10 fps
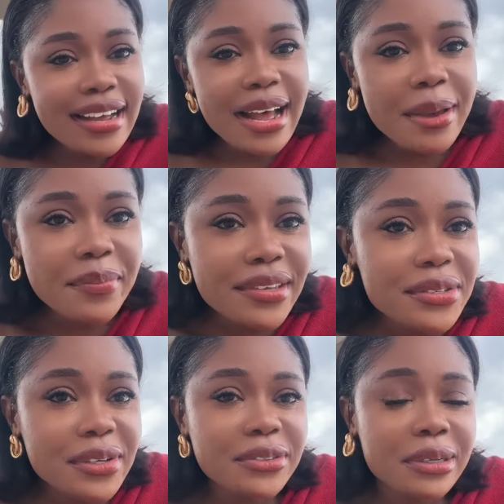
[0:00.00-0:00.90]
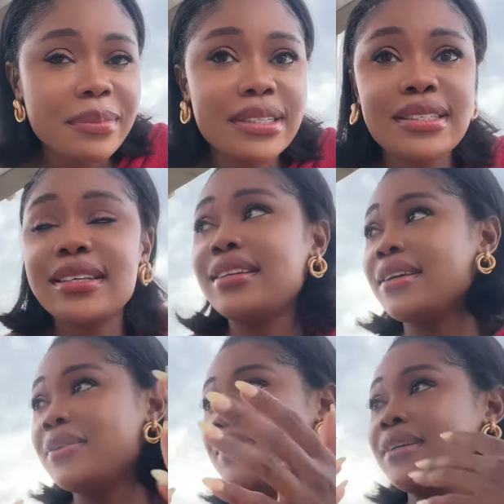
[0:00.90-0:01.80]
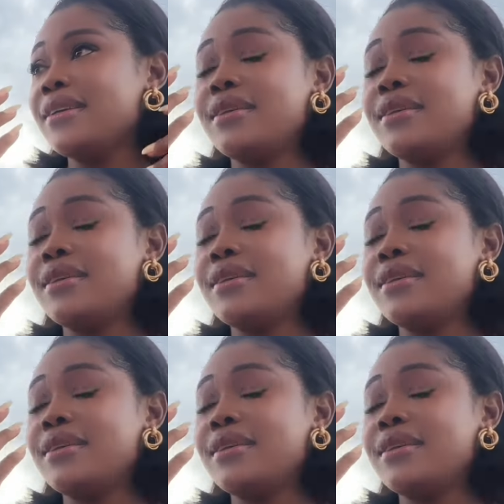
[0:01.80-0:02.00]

I'm being so dramatic now, eh?